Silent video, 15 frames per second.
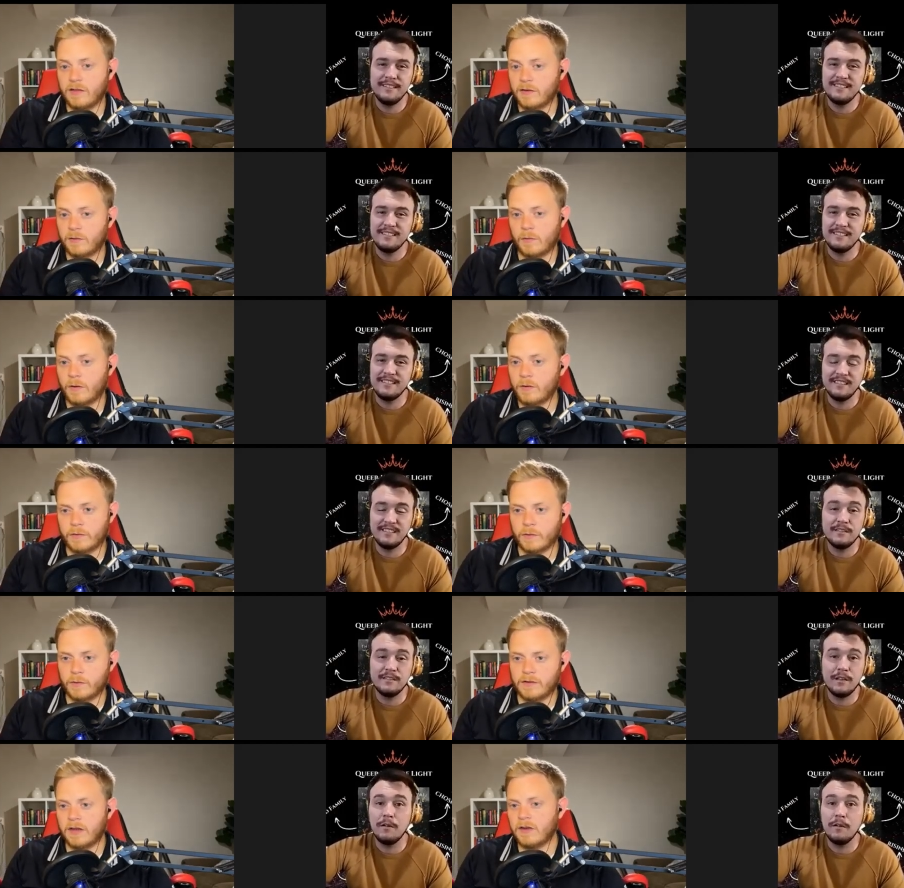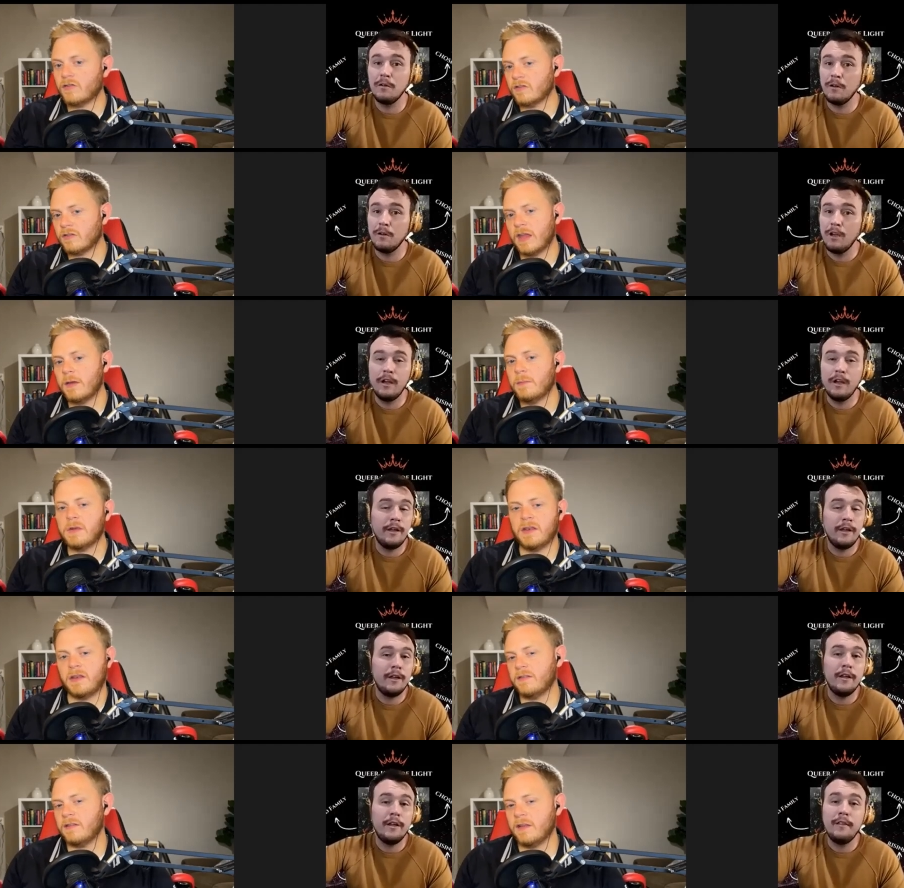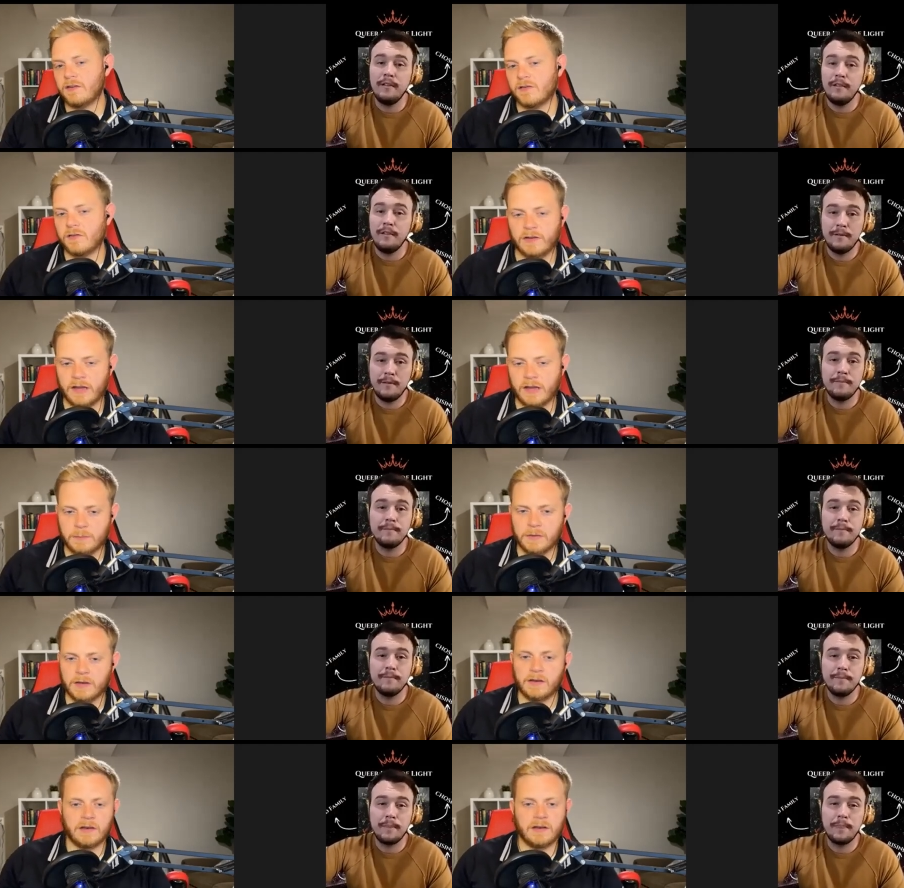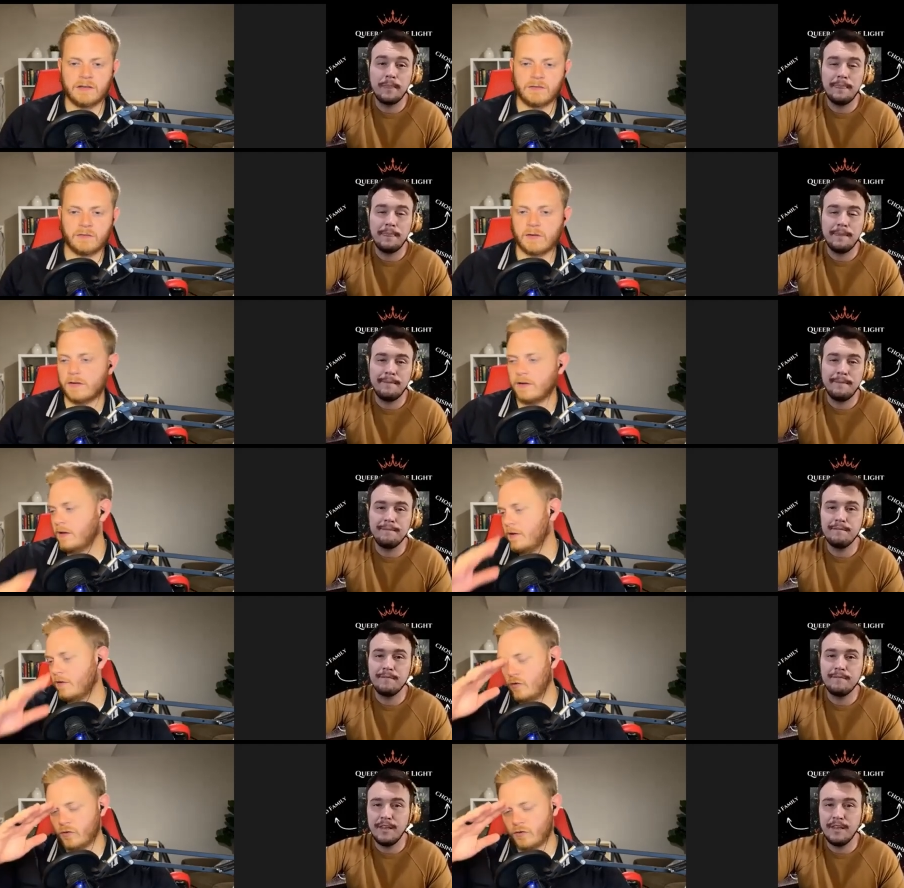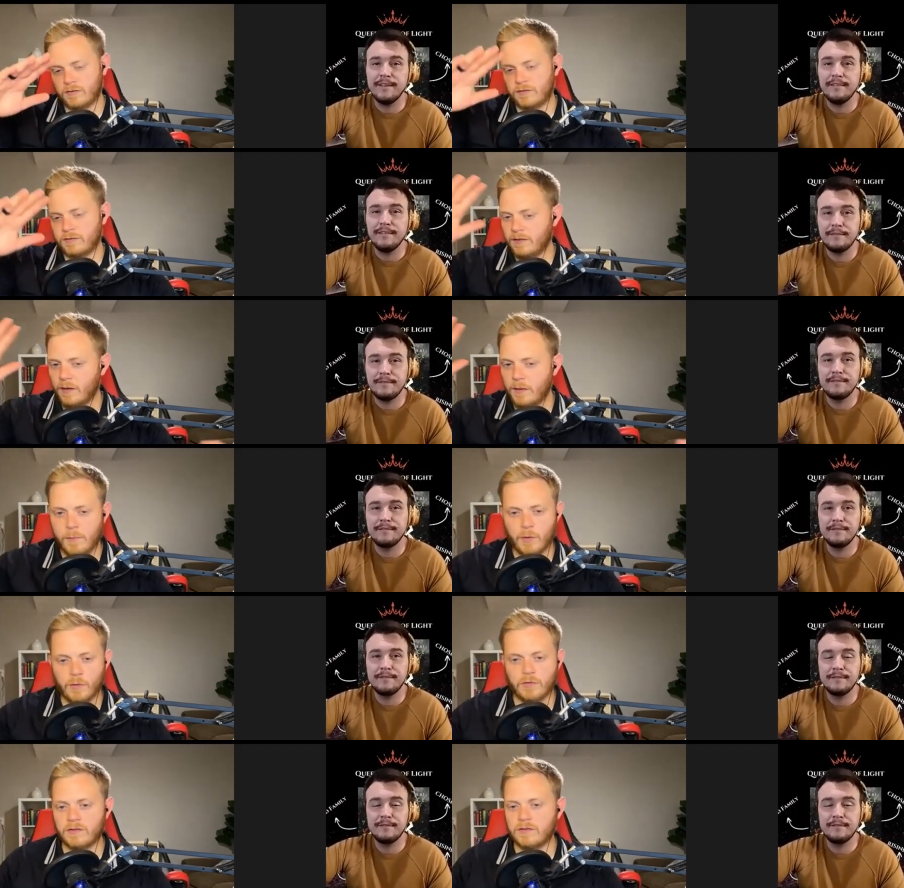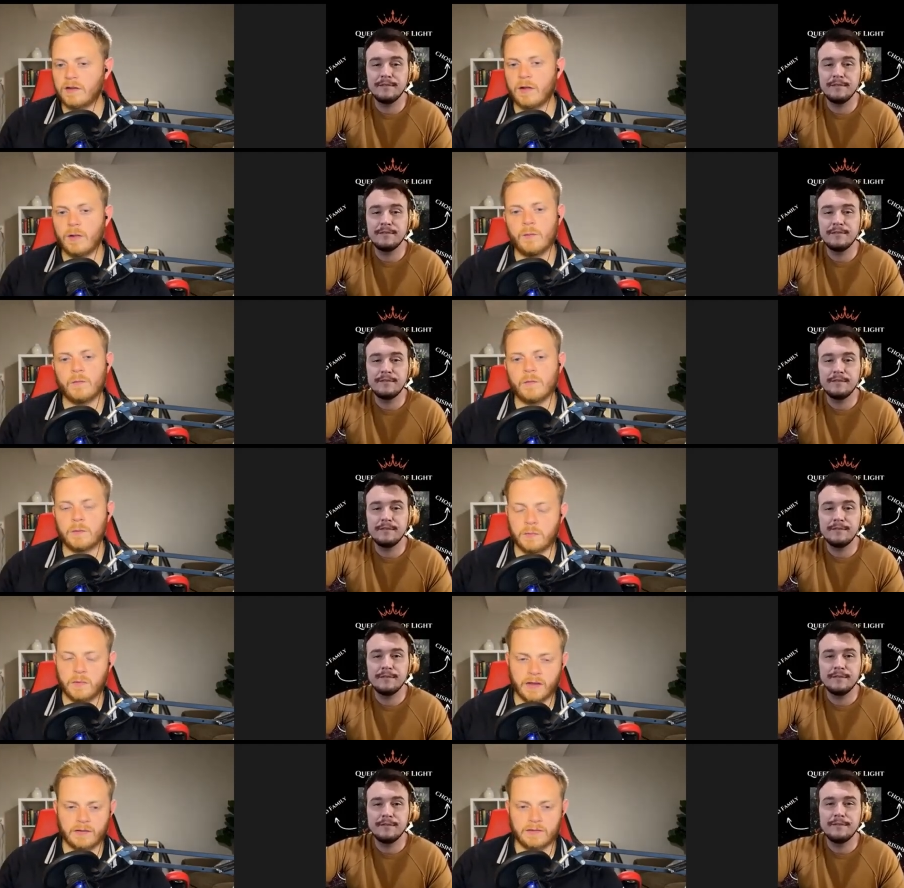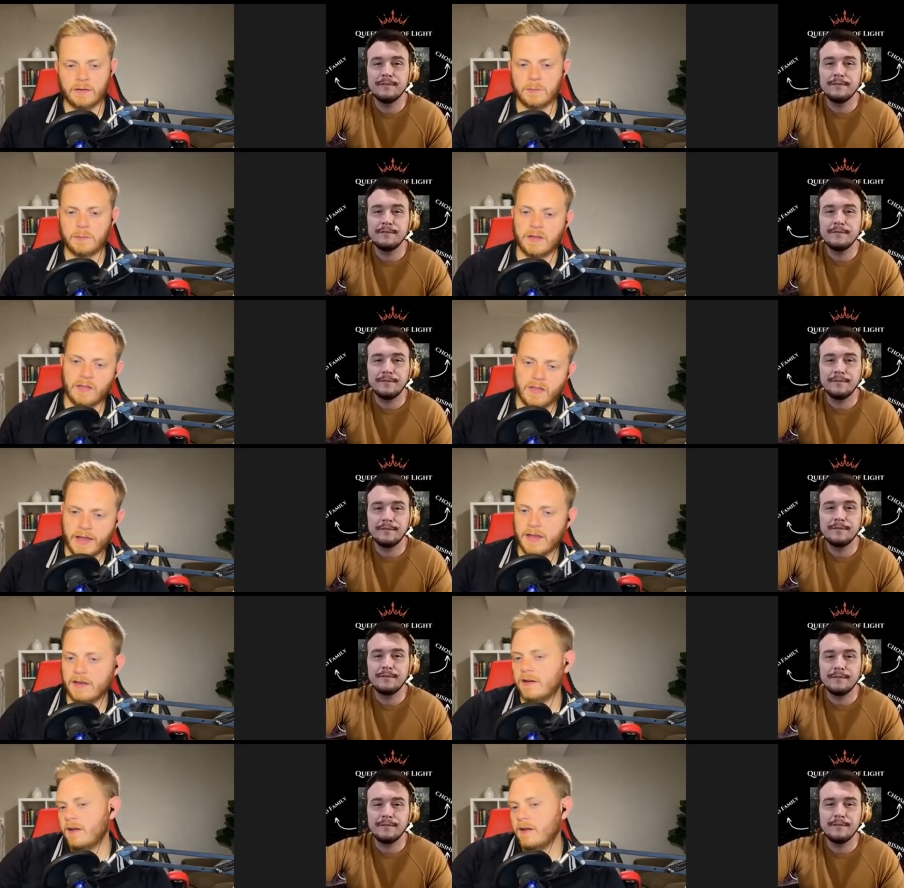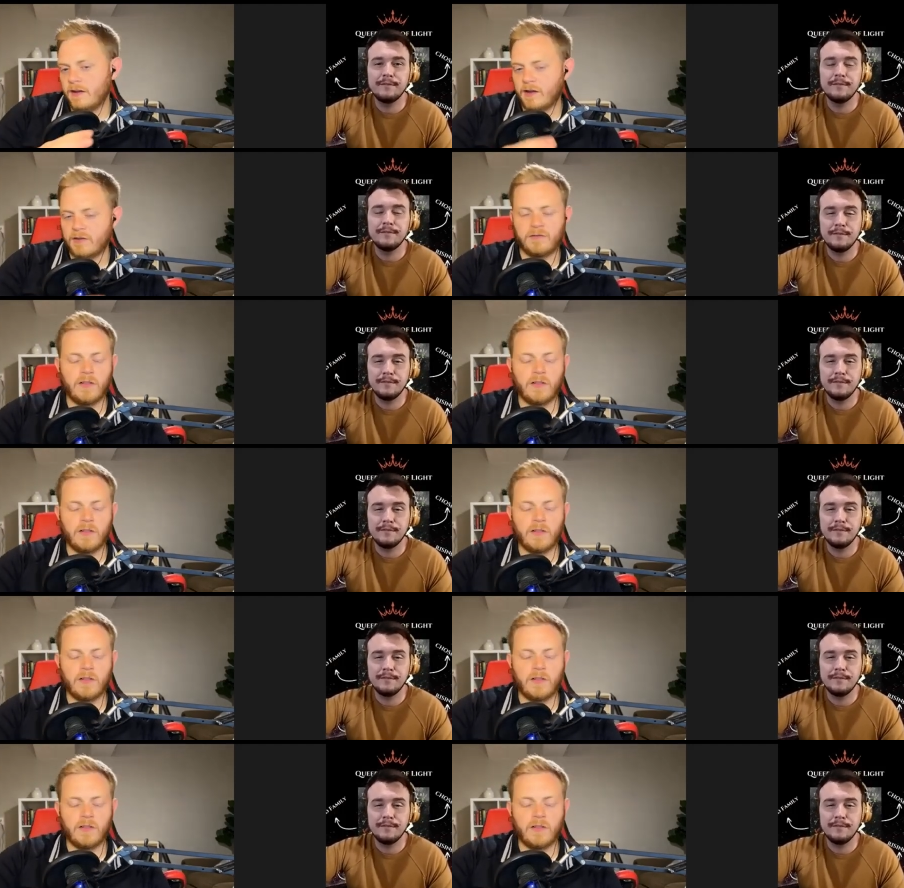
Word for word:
Speaker 1: nothing wrong with those. Entertainment is entertainment and it's there's emotions all over the place. It can be light and